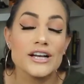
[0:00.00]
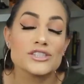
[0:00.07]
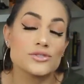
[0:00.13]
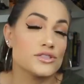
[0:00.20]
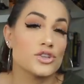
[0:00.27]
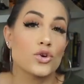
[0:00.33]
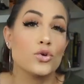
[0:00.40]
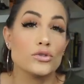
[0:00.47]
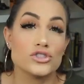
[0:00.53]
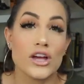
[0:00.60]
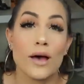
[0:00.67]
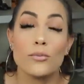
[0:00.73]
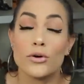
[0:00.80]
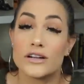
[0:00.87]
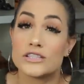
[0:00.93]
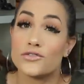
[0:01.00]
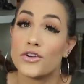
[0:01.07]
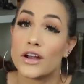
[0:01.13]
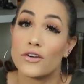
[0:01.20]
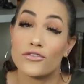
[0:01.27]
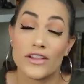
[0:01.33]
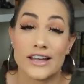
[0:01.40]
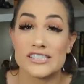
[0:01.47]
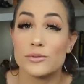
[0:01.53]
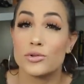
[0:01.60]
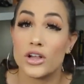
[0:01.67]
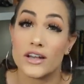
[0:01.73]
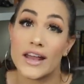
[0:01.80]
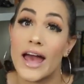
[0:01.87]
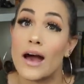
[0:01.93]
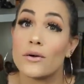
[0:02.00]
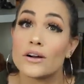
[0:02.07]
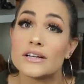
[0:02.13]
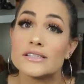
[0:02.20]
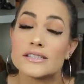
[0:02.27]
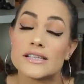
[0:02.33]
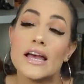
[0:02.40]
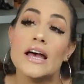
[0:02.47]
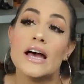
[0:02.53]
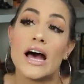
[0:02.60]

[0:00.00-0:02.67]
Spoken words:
So it's a cool job where it's very flexible on hours.